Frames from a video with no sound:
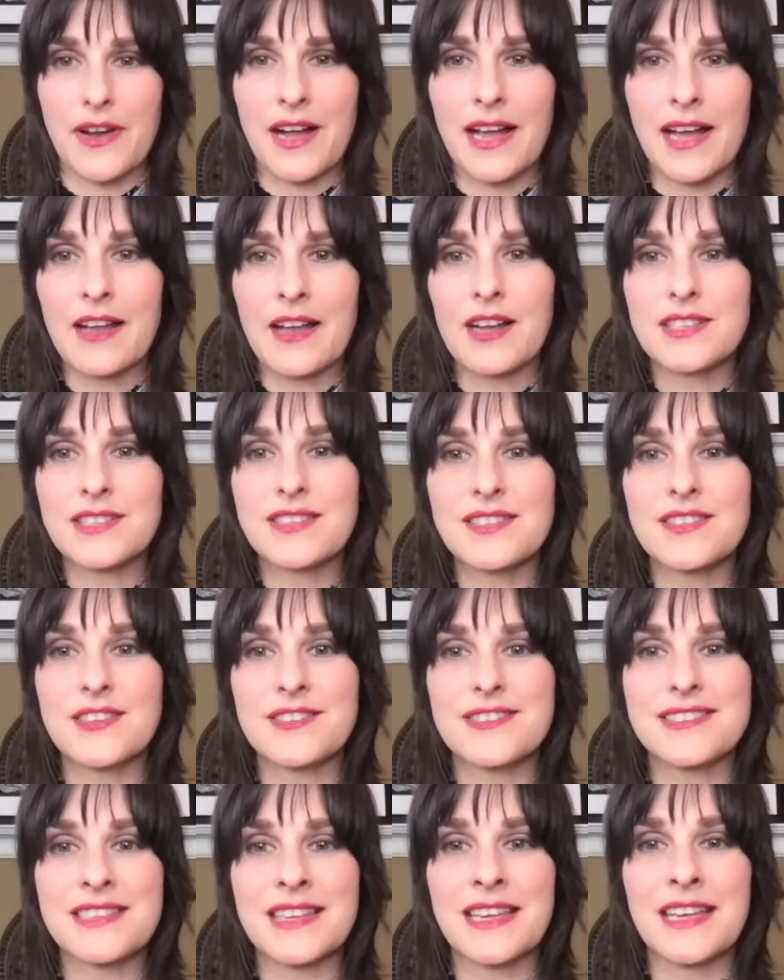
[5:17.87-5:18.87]
I got to
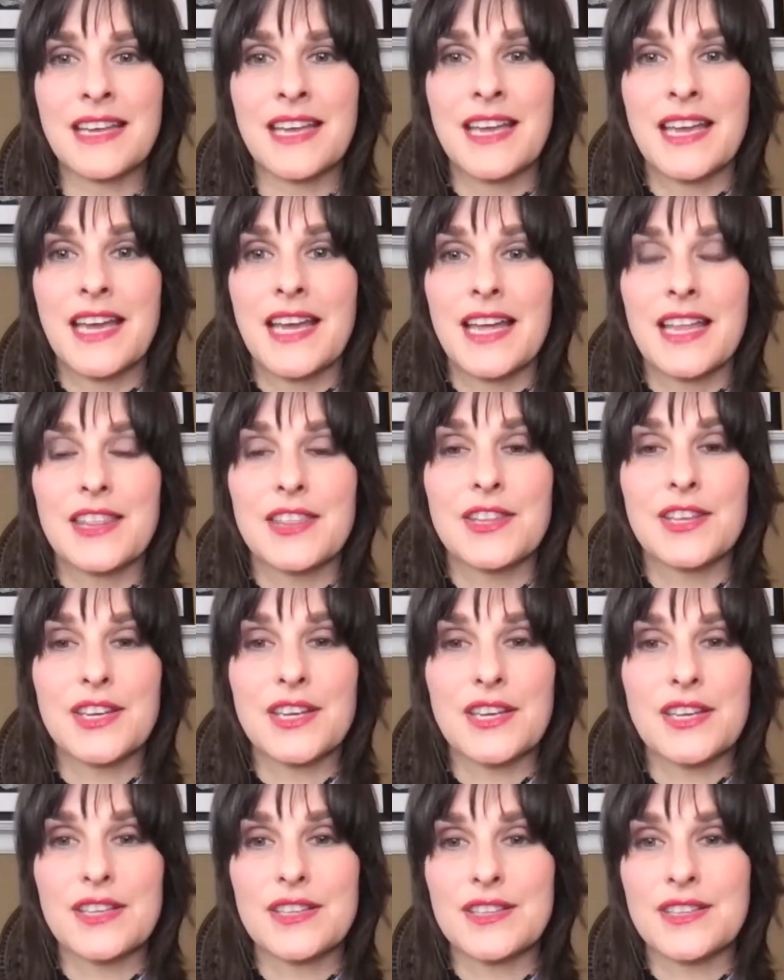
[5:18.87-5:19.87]
start seeing
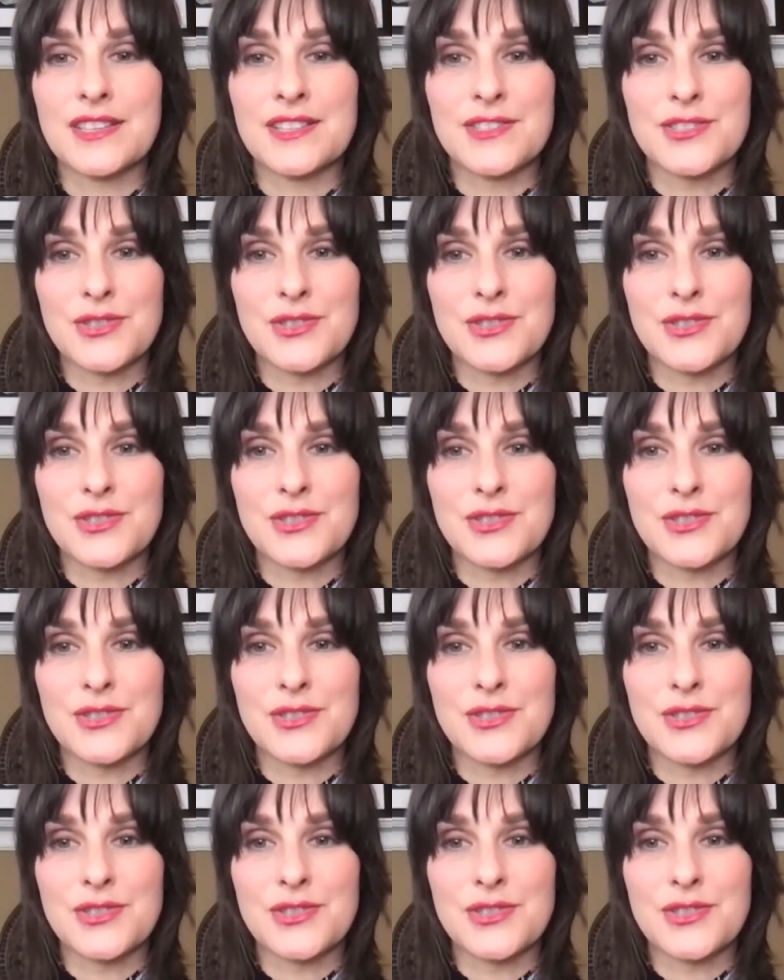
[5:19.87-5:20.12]
the